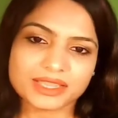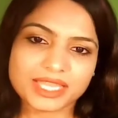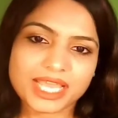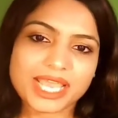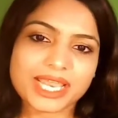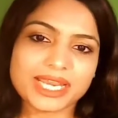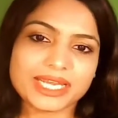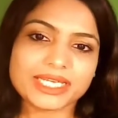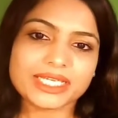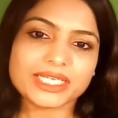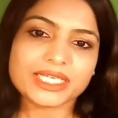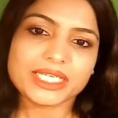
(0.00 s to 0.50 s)

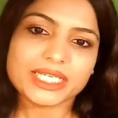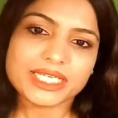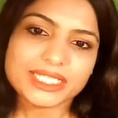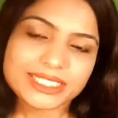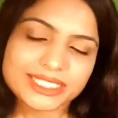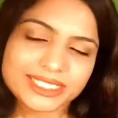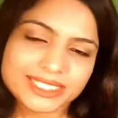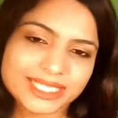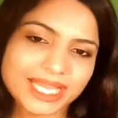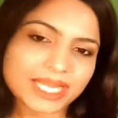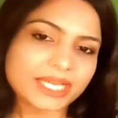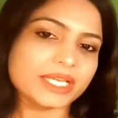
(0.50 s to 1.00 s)
Then
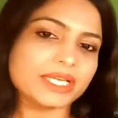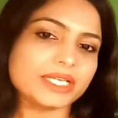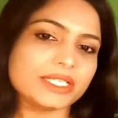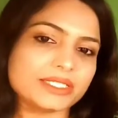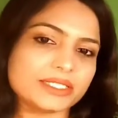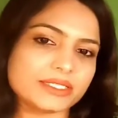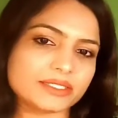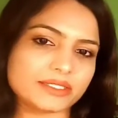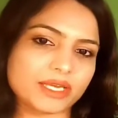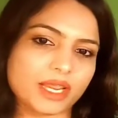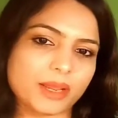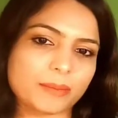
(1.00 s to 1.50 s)
in second
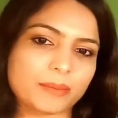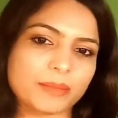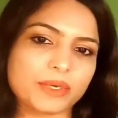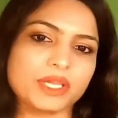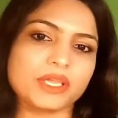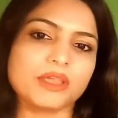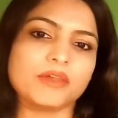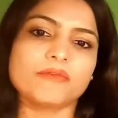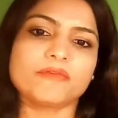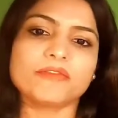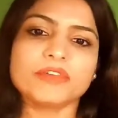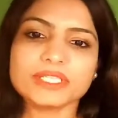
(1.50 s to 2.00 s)
step,
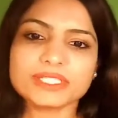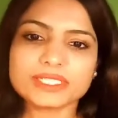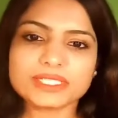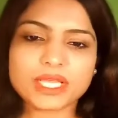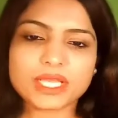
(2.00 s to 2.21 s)
we